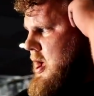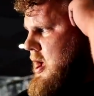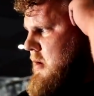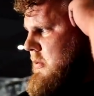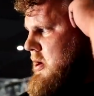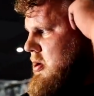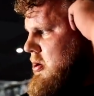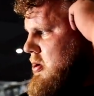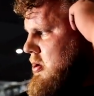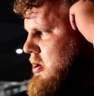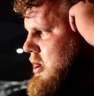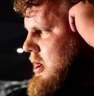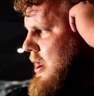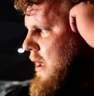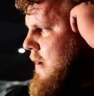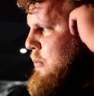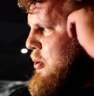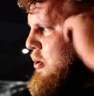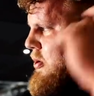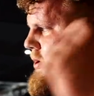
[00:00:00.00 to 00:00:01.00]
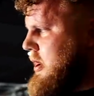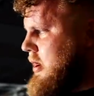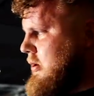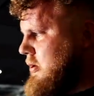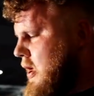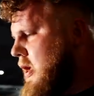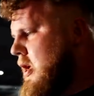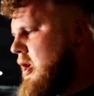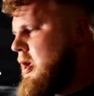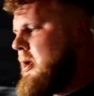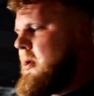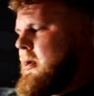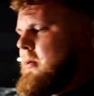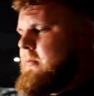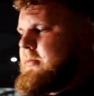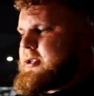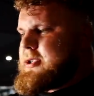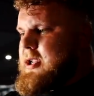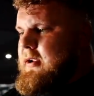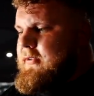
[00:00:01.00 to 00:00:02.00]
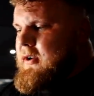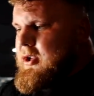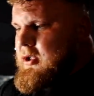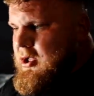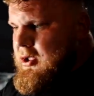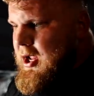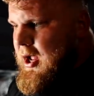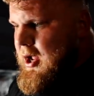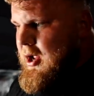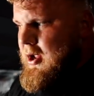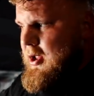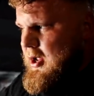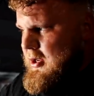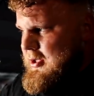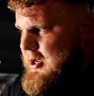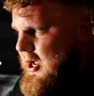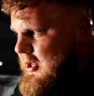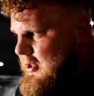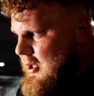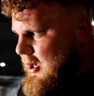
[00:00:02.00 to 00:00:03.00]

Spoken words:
We do lat pull down specifically to attack